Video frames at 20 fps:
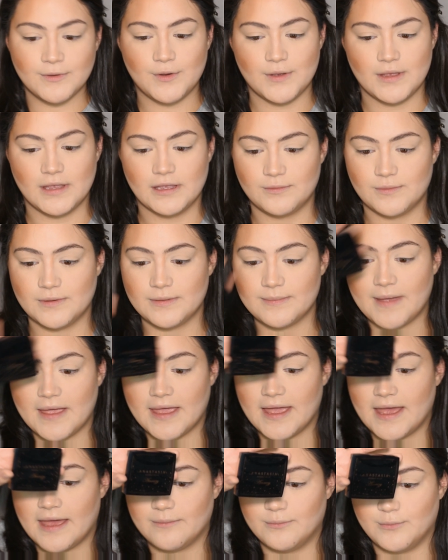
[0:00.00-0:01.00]
going in with my
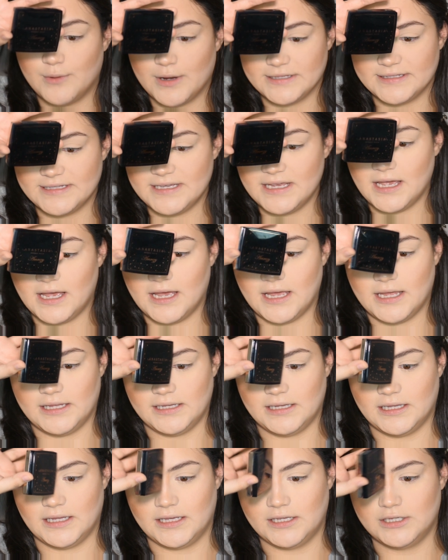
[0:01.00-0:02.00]
Amrezi
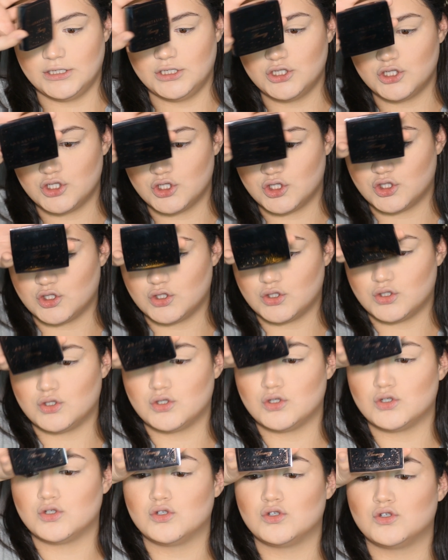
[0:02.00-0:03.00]
highlight.
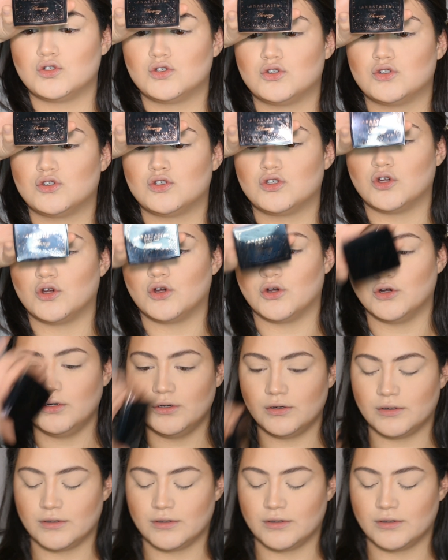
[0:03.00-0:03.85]
Sure.